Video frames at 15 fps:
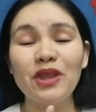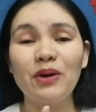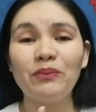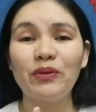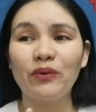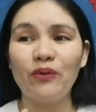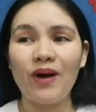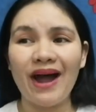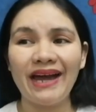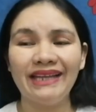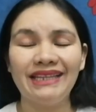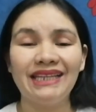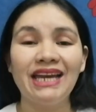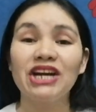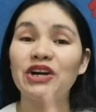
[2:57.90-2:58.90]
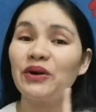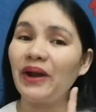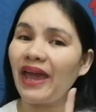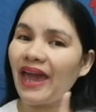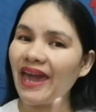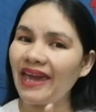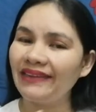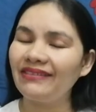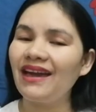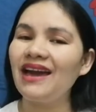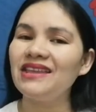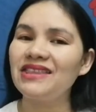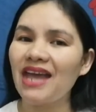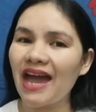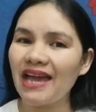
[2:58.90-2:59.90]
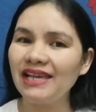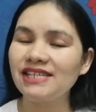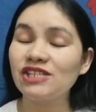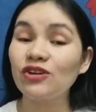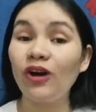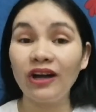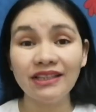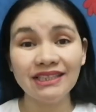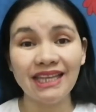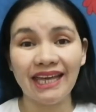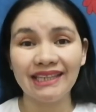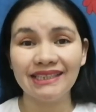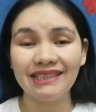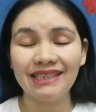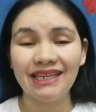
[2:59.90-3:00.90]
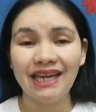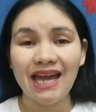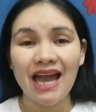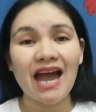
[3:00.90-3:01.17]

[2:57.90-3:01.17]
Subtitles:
Number 1, create a nice content.